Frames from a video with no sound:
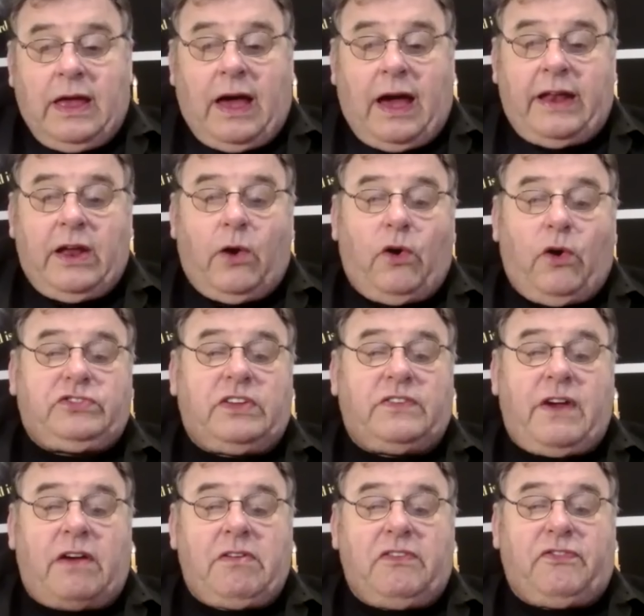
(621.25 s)
I know it's a
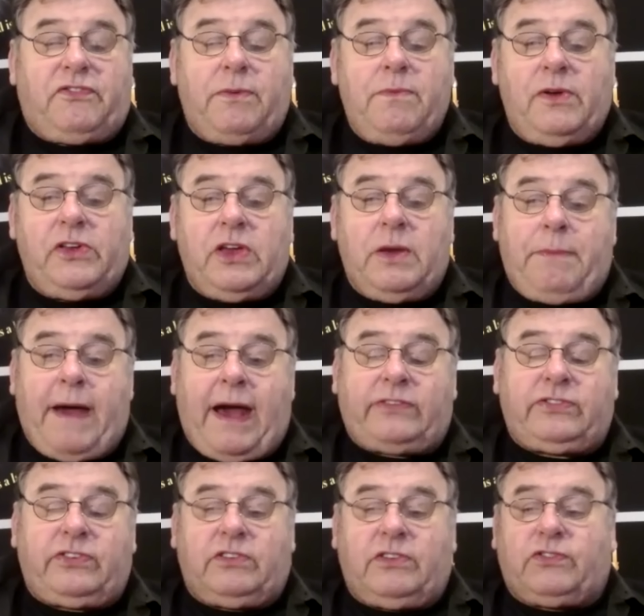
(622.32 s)
very familiar
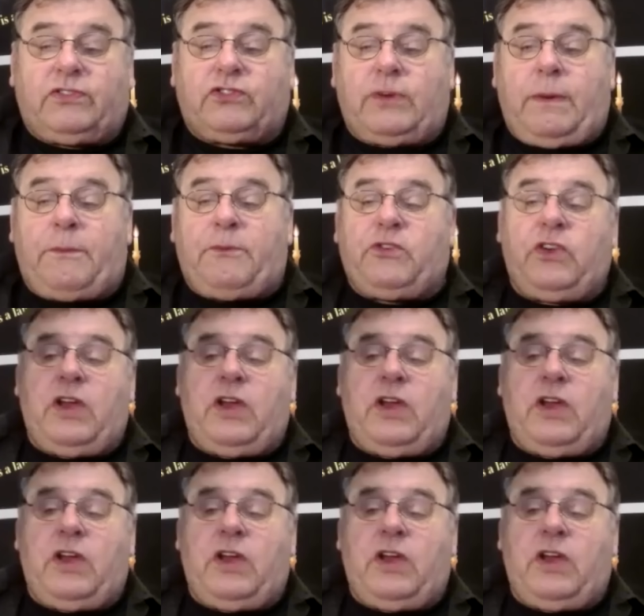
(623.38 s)
passage of scripture,